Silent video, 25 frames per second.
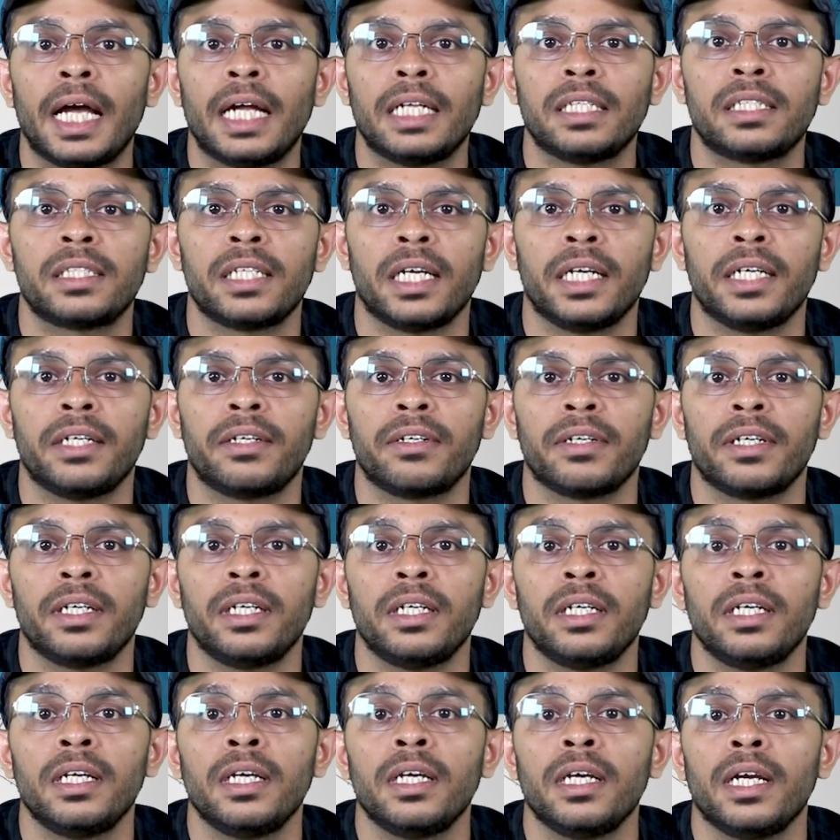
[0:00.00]
and
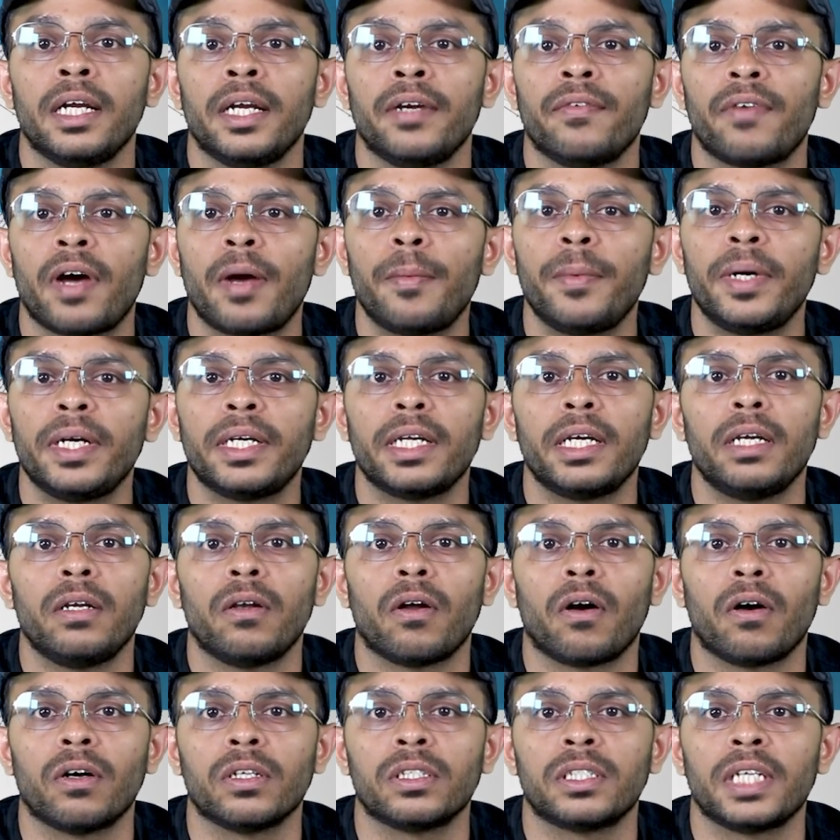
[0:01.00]
central environmental
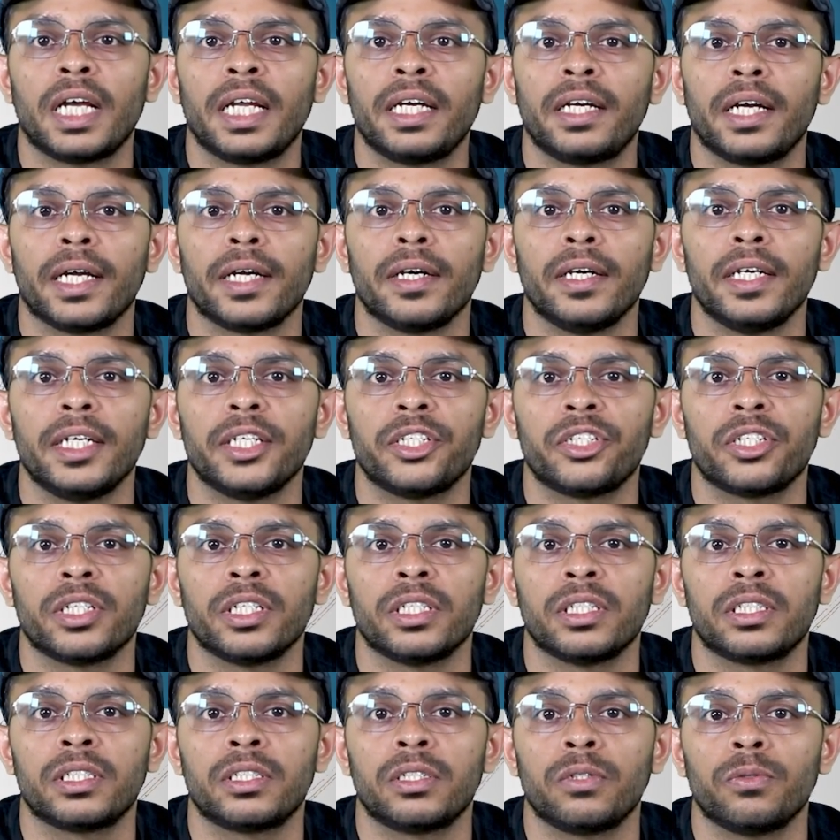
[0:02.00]
laws and
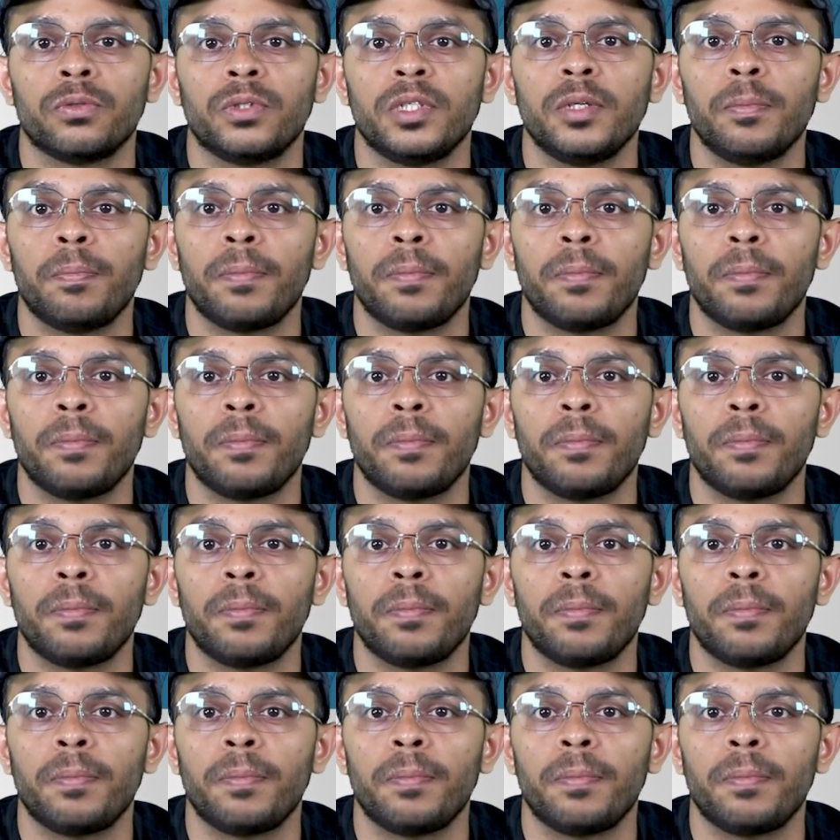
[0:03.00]
regulations to the